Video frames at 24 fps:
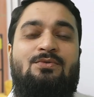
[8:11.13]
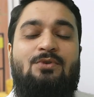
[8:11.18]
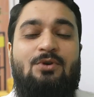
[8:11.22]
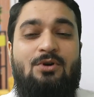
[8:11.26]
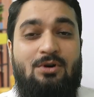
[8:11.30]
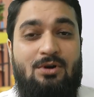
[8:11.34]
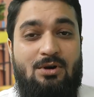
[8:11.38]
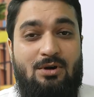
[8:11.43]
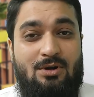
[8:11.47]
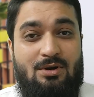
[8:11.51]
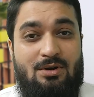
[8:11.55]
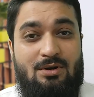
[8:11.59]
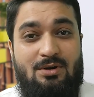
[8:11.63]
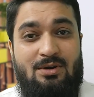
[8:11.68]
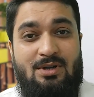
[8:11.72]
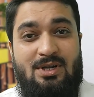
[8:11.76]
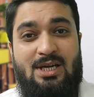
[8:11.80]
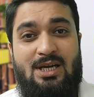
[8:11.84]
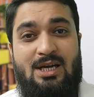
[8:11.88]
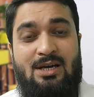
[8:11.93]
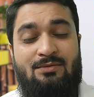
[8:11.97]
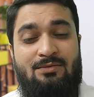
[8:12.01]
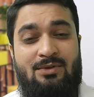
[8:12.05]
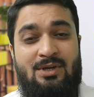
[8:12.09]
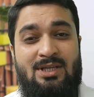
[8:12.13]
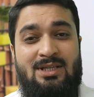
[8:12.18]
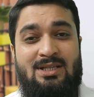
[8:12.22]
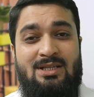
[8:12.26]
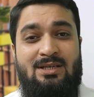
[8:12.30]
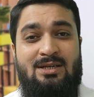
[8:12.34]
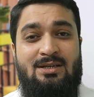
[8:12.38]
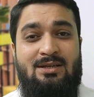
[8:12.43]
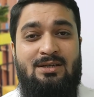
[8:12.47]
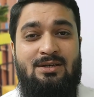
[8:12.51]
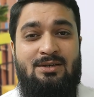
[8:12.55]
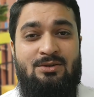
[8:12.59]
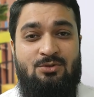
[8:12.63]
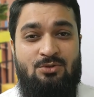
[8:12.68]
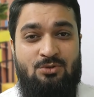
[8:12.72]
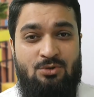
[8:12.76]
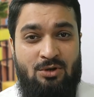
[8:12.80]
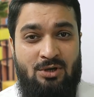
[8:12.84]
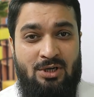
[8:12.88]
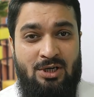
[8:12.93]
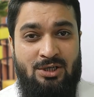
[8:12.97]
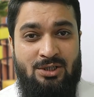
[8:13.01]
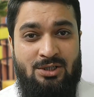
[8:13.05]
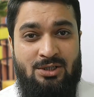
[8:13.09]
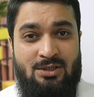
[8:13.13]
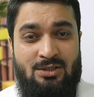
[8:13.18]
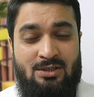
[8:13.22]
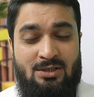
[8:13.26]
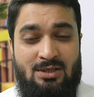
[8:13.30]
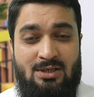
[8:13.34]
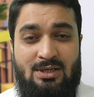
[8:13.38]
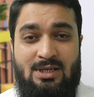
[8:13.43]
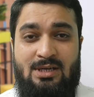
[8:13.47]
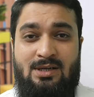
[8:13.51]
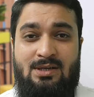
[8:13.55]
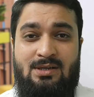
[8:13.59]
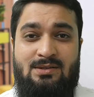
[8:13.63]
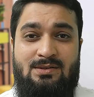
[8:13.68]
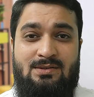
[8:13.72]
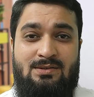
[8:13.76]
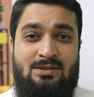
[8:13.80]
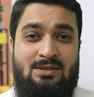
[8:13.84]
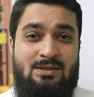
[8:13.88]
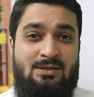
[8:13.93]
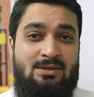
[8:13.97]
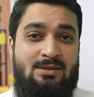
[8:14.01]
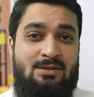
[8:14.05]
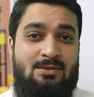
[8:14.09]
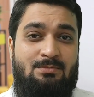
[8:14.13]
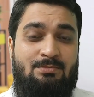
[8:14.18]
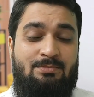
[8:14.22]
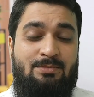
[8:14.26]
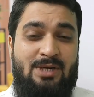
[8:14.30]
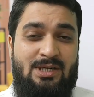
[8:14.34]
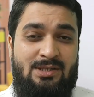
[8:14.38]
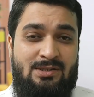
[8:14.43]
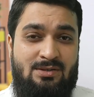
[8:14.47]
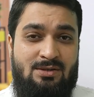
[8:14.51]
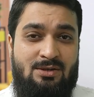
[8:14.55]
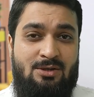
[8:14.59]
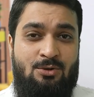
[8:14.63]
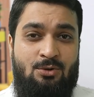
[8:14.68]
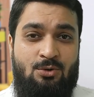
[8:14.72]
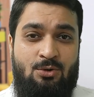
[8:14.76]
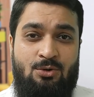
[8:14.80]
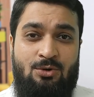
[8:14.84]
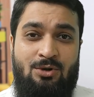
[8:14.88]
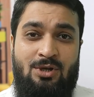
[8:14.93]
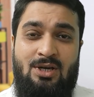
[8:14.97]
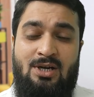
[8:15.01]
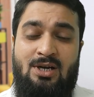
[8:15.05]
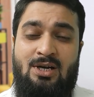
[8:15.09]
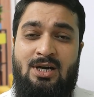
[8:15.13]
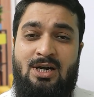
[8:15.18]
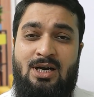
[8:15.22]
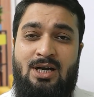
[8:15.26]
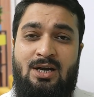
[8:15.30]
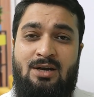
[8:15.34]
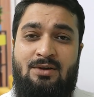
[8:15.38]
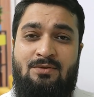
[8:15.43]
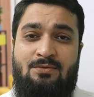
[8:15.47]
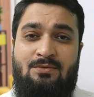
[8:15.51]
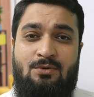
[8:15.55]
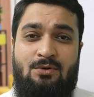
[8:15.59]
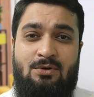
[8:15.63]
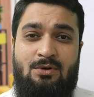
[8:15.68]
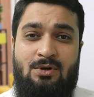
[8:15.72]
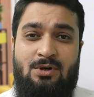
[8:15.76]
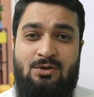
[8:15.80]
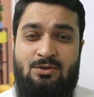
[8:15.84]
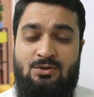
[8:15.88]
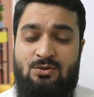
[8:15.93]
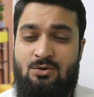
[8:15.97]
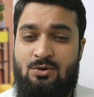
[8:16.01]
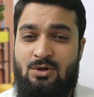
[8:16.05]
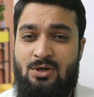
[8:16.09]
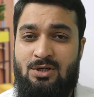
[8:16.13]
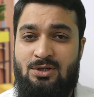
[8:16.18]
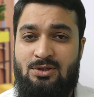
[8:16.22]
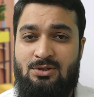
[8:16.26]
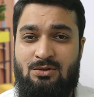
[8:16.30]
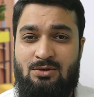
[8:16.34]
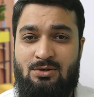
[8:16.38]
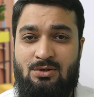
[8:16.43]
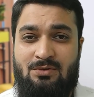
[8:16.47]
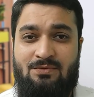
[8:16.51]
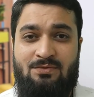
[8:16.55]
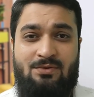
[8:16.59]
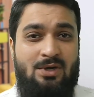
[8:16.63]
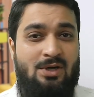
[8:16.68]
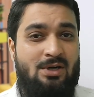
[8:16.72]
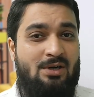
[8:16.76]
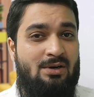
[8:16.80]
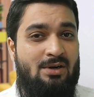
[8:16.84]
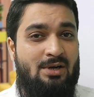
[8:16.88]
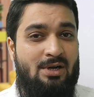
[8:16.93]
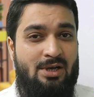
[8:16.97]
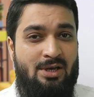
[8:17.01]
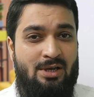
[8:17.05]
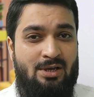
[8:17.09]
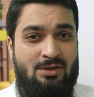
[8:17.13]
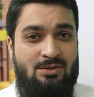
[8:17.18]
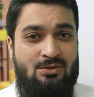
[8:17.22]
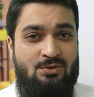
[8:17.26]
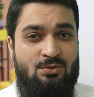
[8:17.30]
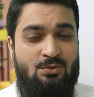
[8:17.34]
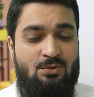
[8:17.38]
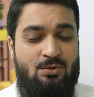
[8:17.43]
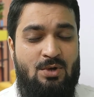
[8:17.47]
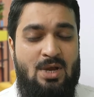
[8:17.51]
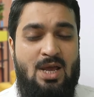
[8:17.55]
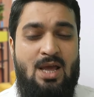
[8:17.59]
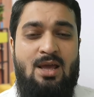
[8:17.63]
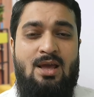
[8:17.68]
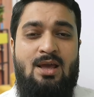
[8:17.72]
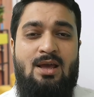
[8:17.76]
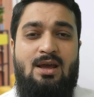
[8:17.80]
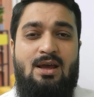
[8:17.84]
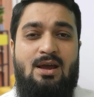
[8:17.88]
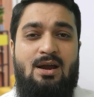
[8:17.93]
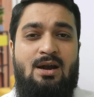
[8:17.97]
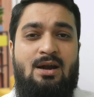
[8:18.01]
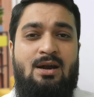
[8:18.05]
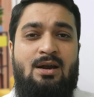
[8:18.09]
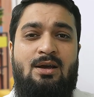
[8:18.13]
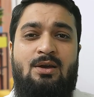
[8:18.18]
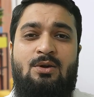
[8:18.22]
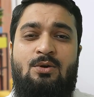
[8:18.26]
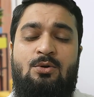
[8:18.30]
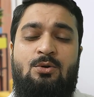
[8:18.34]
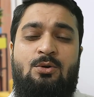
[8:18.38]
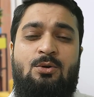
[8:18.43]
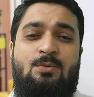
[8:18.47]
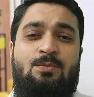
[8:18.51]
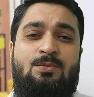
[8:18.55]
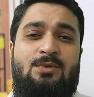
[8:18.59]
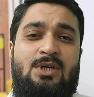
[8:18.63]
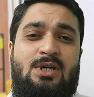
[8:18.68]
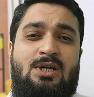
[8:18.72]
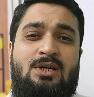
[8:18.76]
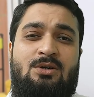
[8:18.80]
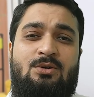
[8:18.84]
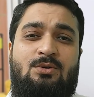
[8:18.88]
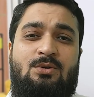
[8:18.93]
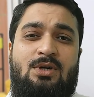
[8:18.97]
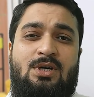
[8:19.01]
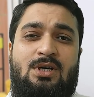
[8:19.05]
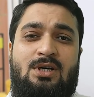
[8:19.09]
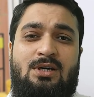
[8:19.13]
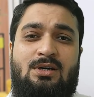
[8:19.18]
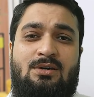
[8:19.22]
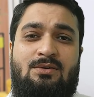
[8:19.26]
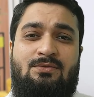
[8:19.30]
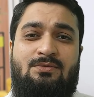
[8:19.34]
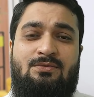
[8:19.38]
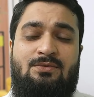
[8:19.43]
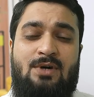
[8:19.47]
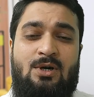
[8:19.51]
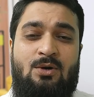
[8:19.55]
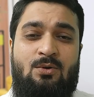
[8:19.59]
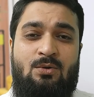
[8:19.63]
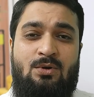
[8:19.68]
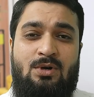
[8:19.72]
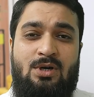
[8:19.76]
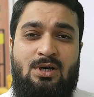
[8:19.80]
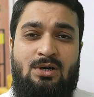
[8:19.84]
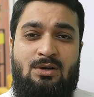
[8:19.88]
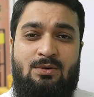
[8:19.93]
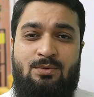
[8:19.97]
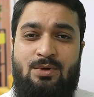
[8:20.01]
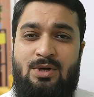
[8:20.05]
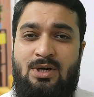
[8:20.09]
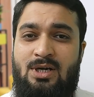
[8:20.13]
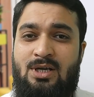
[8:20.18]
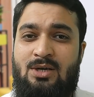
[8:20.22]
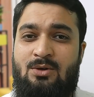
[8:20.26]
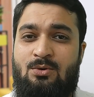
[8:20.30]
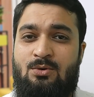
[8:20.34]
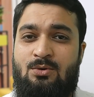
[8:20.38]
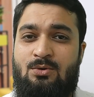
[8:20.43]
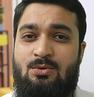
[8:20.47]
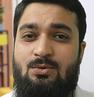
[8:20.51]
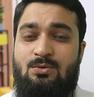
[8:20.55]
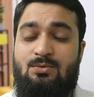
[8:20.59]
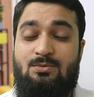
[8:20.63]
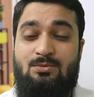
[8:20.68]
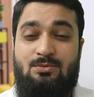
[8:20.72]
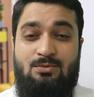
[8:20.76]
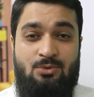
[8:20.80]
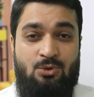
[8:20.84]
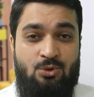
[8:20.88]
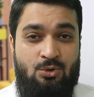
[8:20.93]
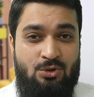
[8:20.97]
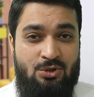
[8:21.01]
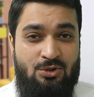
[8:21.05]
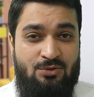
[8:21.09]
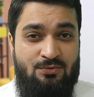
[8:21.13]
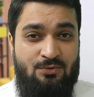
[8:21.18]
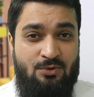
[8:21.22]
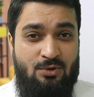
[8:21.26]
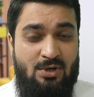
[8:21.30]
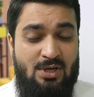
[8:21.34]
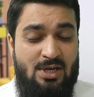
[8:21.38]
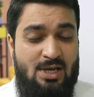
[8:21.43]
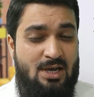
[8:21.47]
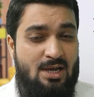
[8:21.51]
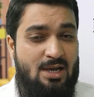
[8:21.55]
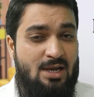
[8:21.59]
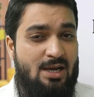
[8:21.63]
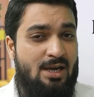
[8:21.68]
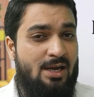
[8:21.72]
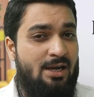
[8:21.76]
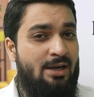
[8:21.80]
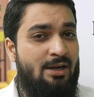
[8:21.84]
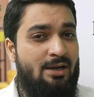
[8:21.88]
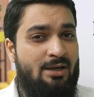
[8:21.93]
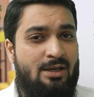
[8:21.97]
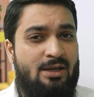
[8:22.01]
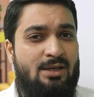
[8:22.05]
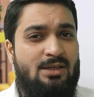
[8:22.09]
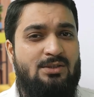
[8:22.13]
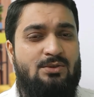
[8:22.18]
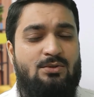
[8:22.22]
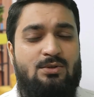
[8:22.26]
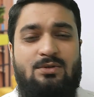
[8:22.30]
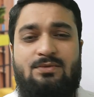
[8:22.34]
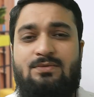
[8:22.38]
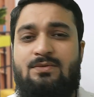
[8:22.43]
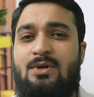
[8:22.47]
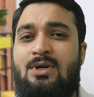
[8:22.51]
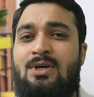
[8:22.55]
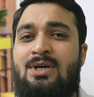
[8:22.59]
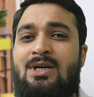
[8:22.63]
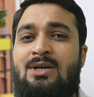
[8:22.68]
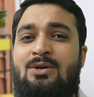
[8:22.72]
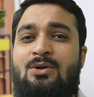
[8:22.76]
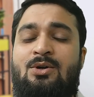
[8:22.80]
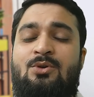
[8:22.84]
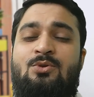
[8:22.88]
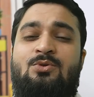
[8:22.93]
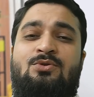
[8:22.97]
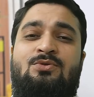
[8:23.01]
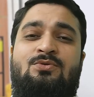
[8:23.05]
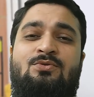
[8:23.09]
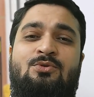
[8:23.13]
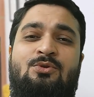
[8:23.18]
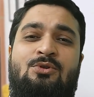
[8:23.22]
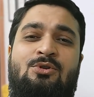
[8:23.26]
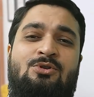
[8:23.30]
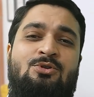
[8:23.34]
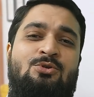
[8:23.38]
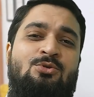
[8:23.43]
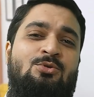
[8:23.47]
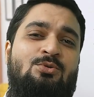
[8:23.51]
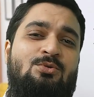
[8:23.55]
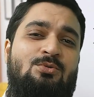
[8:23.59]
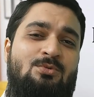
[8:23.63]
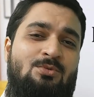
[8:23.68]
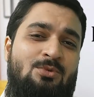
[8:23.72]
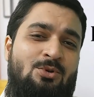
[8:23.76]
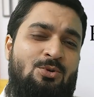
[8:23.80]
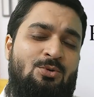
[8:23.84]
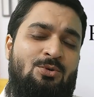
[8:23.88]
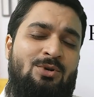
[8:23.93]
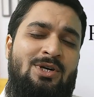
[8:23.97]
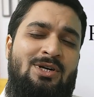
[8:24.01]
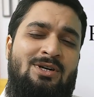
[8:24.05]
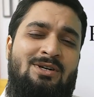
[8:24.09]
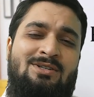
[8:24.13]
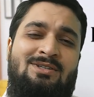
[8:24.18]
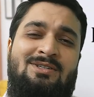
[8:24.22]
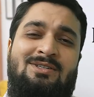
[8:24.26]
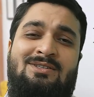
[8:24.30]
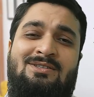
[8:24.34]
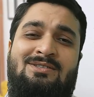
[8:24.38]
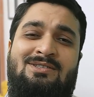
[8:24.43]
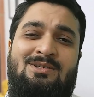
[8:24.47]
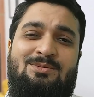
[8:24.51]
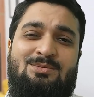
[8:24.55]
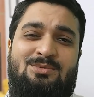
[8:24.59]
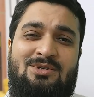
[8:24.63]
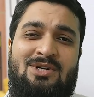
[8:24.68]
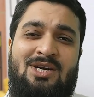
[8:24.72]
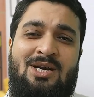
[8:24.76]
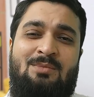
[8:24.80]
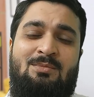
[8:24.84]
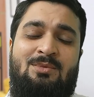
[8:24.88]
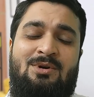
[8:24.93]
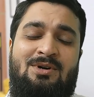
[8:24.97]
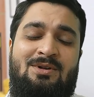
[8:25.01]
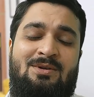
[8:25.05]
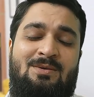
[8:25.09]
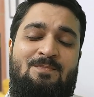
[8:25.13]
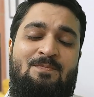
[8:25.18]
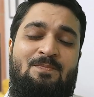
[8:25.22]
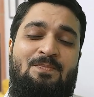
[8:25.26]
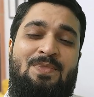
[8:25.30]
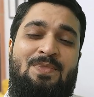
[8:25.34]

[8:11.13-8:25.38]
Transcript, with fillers: for having the installation as a best tutorial guide for installation of Ultra ISO and I hope that you have found our video useful and in case you have found it useful you do hit the subscribe button